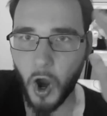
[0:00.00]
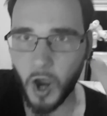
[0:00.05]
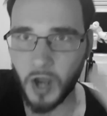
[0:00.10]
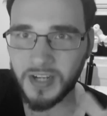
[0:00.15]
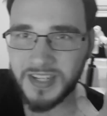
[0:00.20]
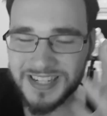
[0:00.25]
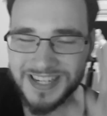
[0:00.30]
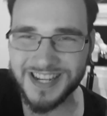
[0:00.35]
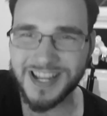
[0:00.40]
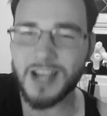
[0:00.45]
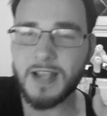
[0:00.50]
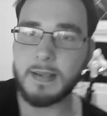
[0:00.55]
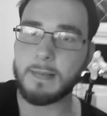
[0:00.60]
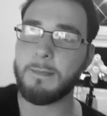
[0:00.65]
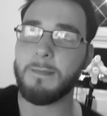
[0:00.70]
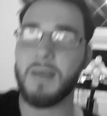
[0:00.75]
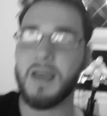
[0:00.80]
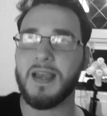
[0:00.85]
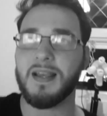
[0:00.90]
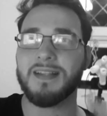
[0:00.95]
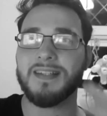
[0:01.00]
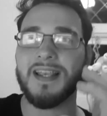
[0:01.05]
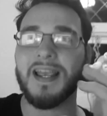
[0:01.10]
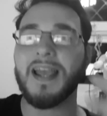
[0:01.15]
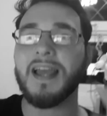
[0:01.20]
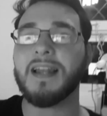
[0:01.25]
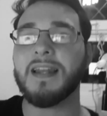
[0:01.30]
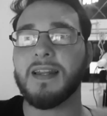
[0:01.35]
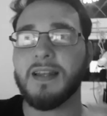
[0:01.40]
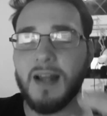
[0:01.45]
a nightmare to
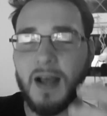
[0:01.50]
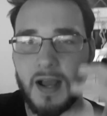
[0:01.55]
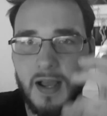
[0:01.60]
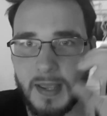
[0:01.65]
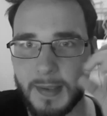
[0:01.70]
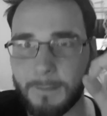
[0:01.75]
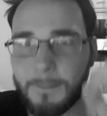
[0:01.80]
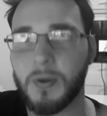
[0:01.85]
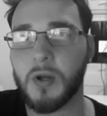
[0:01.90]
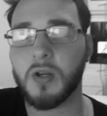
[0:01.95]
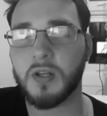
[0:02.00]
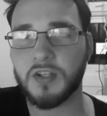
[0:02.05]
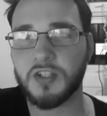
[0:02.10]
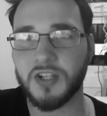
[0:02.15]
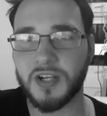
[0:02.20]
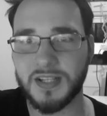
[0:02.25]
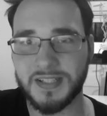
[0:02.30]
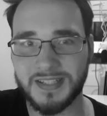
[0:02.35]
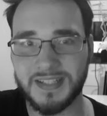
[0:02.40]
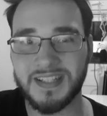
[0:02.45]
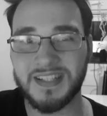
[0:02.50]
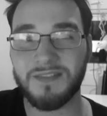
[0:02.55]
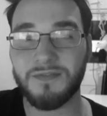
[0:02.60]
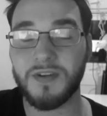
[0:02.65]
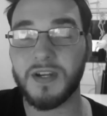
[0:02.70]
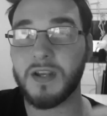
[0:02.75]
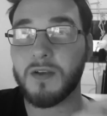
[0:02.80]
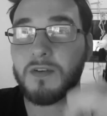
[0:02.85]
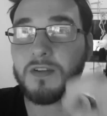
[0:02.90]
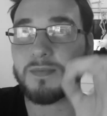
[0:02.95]
edit. I apologize that this
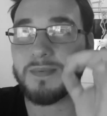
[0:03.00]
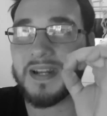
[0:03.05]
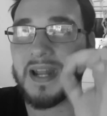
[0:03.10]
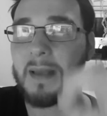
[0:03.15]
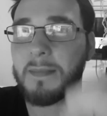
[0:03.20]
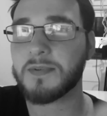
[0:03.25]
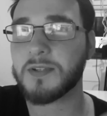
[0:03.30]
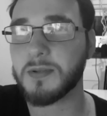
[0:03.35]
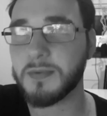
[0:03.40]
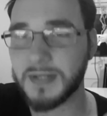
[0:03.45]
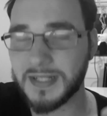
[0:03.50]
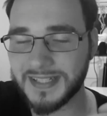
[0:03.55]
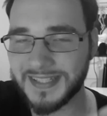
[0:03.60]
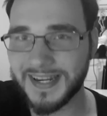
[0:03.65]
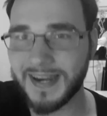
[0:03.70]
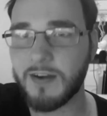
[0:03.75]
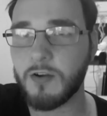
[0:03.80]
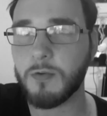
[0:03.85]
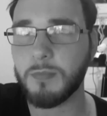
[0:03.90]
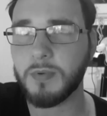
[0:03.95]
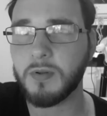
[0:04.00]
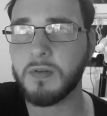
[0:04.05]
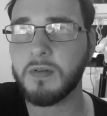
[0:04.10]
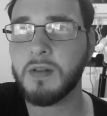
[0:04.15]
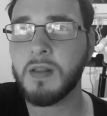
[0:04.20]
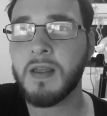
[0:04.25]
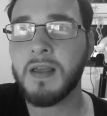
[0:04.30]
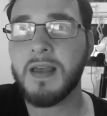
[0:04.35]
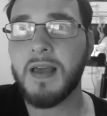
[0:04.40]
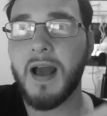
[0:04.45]
video has been absolutely terrible.
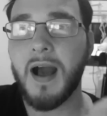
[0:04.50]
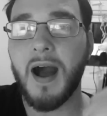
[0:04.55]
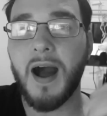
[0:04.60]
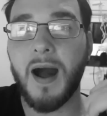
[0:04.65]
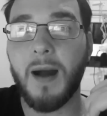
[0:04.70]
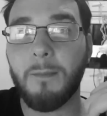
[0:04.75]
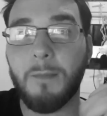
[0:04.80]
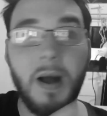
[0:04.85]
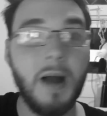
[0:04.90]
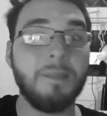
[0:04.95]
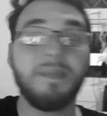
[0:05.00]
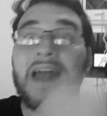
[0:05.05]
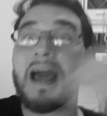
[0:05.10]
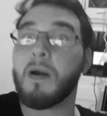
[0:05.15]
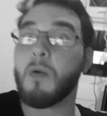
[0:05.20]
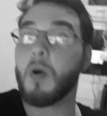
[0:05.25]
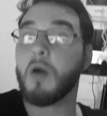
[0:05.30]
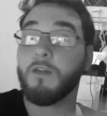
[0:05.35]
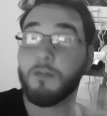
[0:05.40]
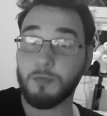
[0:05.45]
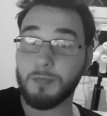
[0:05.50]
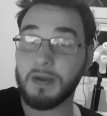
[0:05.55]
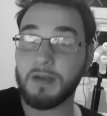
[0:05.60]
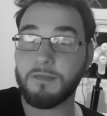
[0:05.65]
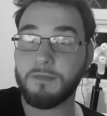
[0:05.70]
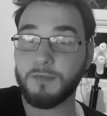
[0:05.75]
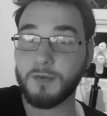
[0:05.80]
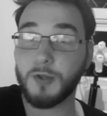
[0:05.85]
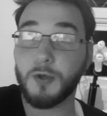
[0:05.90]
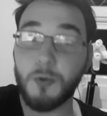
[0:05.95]
I'm now over my
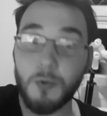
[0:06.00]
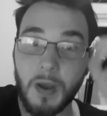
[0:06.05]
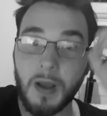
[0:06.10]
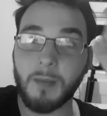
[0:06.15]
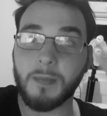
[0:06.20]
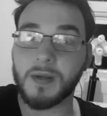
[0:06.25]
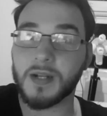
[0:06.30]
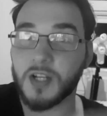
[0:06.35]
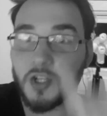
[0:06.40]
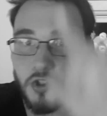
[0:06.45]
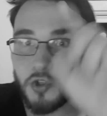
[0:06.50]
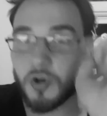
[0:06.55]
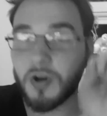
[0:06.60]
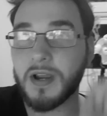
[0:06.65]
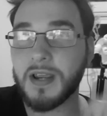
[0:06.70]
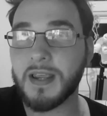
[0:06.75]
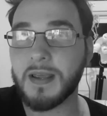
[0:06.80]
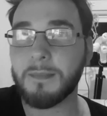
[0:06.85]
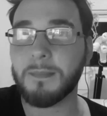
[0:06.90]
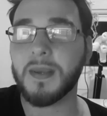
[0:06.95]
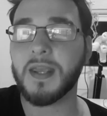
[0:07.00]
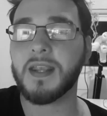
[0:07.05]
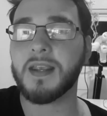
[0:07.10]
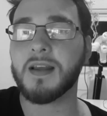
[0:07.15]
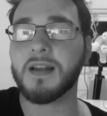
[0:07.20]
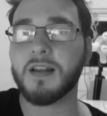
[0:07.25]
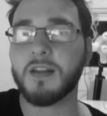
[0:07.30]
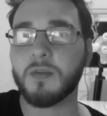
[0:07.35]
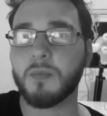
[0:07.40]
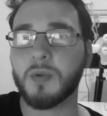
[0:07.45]
flu. I'm going to try and make
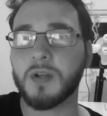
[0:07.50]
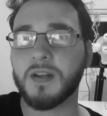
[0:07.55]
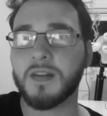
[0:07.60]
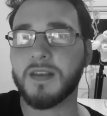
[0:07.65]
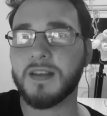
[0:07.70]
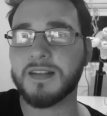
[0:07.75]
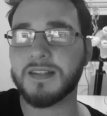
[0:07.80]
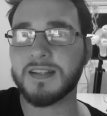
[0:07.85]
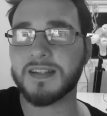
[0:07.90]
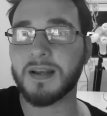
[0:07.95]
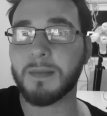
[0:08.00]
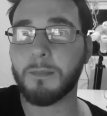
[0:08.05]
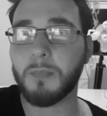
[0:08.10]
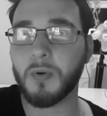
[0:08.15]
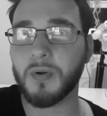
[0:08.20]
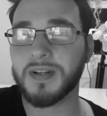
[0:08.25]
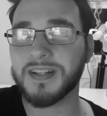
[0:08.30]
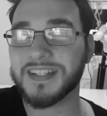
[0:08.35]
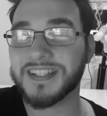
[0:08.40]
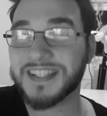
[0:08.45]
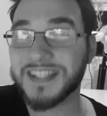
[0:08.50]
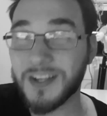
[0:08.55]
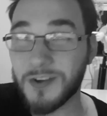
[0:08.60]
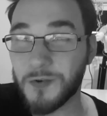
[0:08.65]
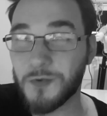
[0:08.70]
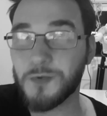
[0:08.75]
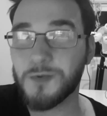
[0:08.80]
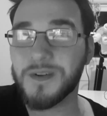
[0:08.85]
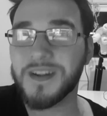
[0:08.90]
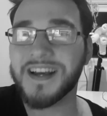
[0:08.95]
another one of these at some point
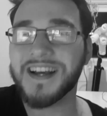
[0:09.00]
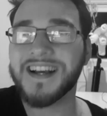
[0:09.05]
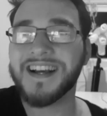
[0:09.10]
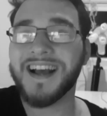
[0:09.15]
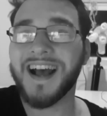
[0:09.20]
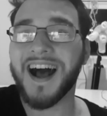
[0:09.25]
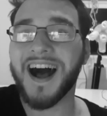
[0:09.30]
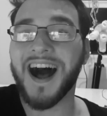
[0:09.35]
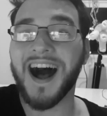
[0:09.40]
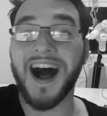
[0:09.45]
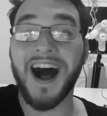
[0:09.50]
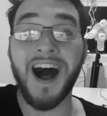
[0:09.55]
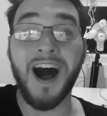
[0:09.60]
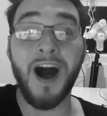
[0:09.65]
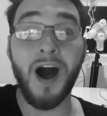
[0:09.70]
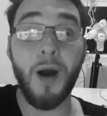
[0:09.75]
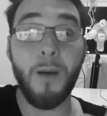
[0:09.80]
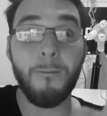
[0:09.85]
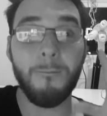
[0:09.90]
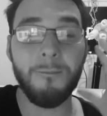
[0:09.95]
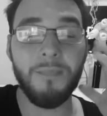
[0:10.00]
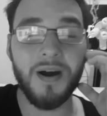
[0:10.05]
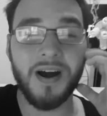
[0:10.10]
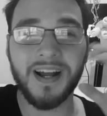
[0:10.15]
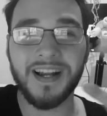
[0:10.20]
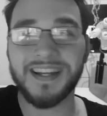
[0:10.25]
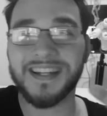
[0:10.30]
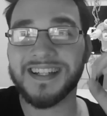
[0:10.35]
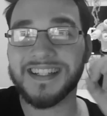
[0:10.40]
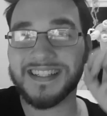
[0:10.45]
soon.
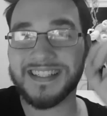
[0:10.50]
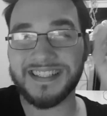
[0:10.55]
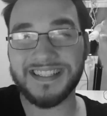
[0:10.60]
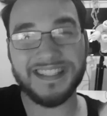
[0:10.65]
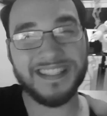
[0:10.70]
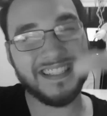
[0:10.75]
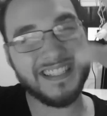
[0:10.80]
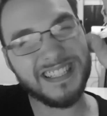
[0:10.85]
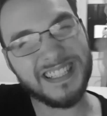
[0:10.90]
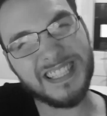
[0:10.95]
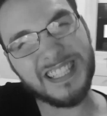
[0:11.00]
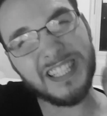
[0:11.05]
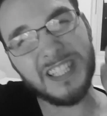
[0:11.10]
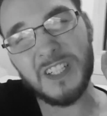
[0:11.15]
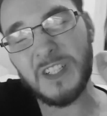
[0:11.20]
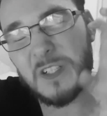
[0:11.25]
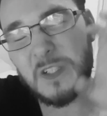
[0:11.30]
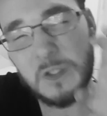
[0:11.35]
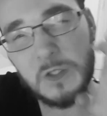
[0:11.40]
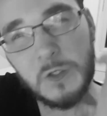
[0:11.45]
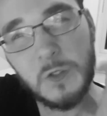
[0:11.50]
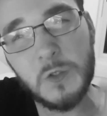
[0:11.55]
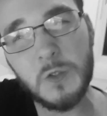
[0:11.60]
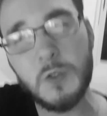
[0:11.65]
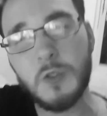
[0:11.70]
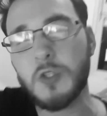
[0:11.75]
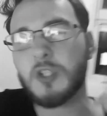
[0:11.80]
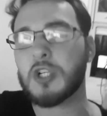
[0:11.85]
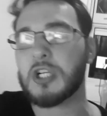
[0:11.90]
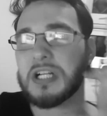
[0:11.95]
But
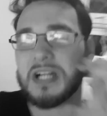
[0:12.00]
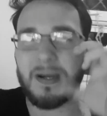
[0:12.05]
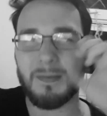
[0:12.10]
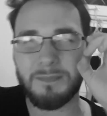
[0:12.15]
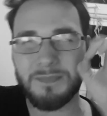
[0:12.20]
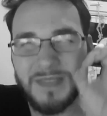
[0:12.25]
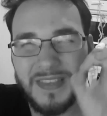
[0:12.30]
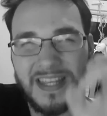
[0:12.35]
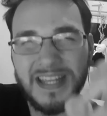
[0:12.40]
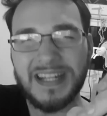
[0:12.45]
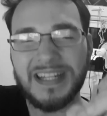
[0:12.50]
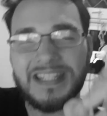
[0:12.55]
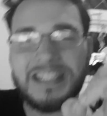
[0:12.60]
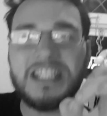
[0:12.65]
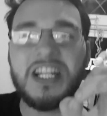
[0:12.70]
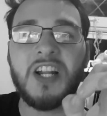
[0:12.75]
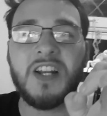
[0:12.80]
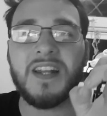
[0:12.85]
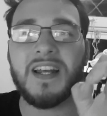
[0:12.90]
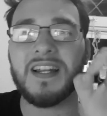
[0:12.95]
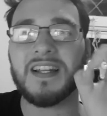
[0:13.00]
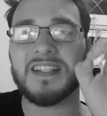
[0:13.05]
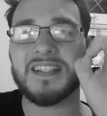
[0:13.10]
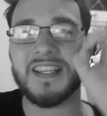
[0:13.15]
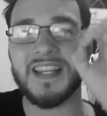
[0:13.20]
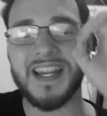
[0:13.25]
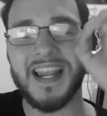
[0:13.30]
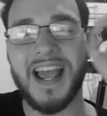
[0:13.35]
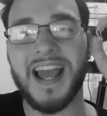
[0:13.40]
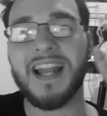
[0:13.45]
I'm nearly done
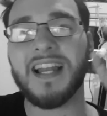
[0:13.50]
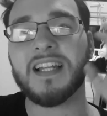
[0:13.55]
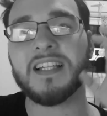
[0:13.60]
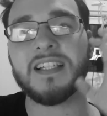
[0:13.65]
editing and